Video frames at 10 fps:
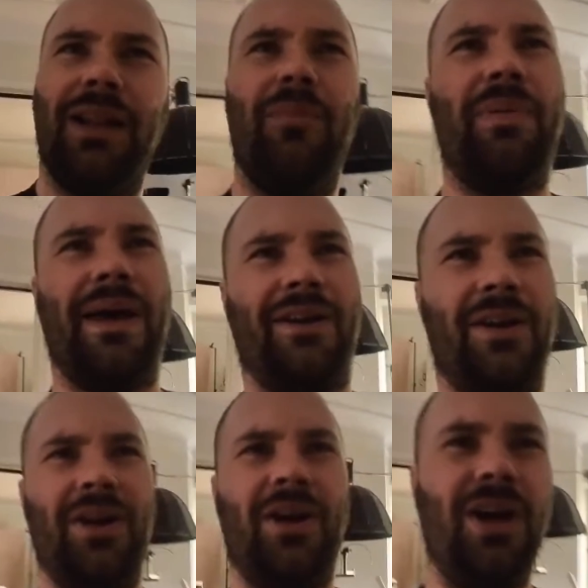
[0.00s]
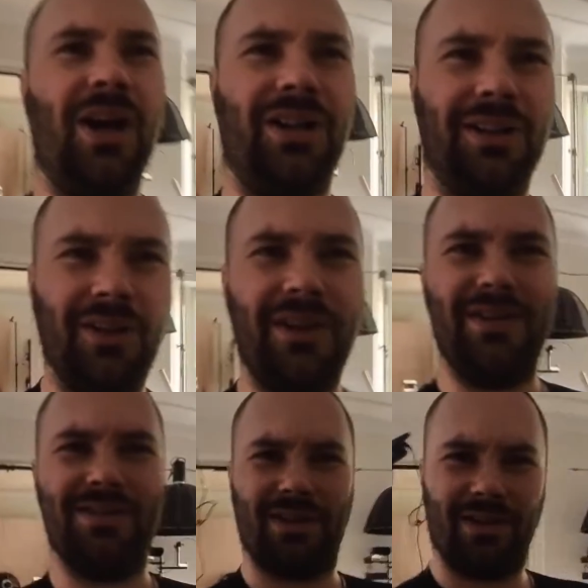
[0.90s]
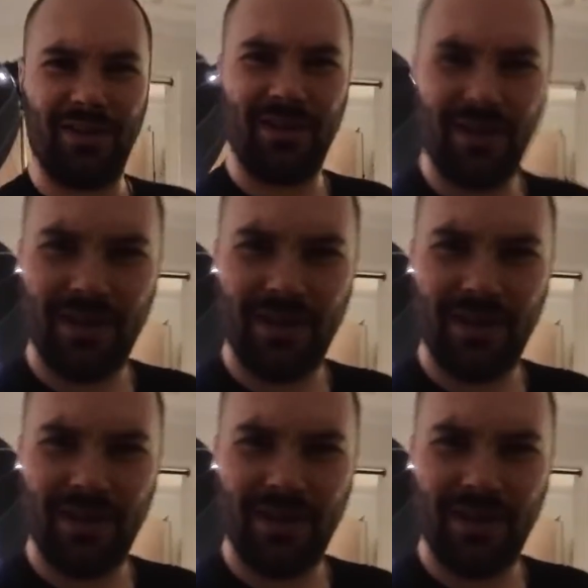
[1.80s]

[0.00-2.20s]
lot better, a lot easier.